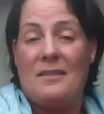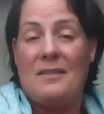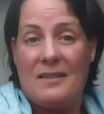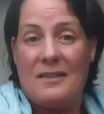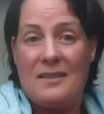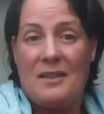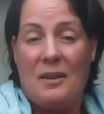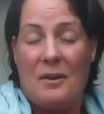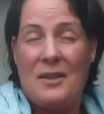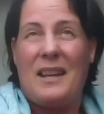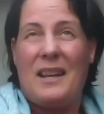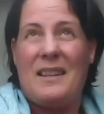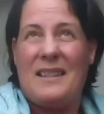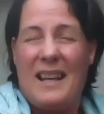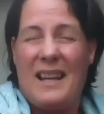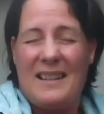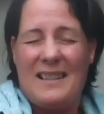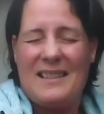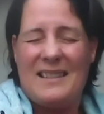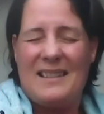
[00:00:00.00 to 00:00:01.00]
so
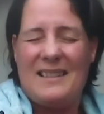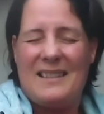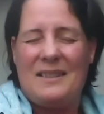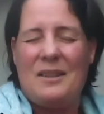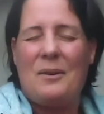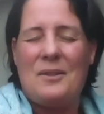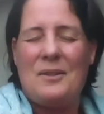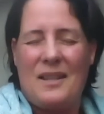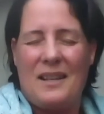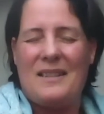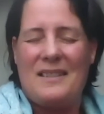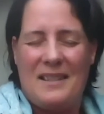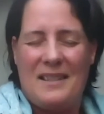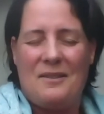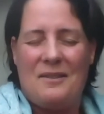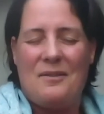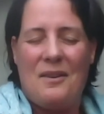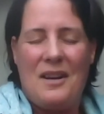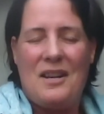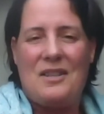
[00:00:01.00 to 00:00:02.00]
those are
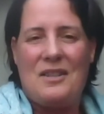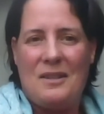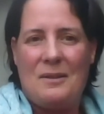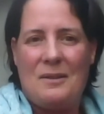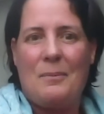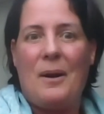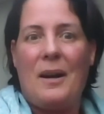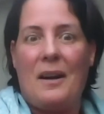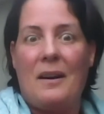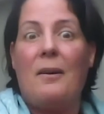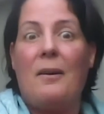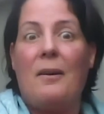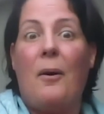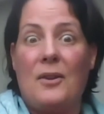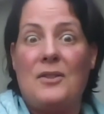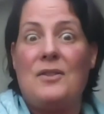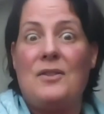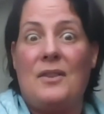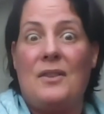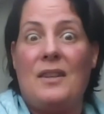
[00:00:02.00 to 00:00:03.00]
situations where
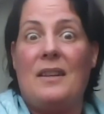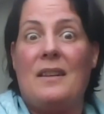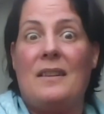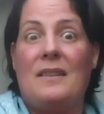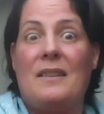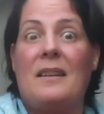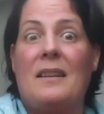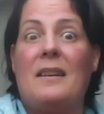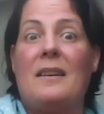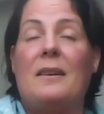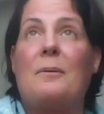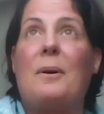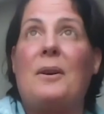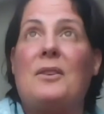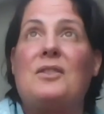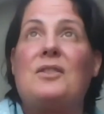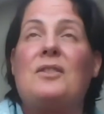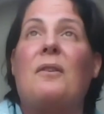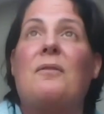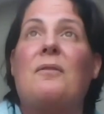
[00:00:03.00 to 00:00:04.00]
also the
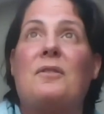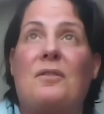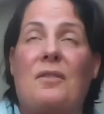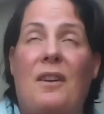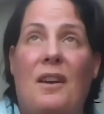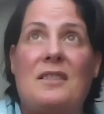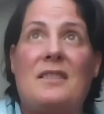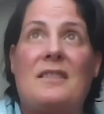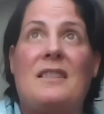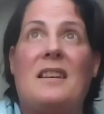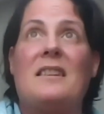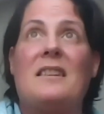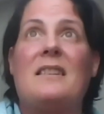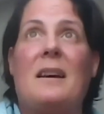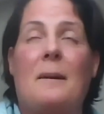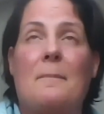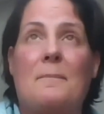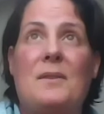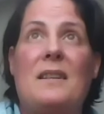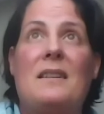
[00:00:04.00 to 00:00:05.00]
question of trust then
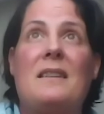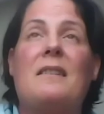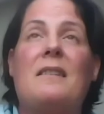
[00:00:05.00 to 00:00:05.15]
comes in.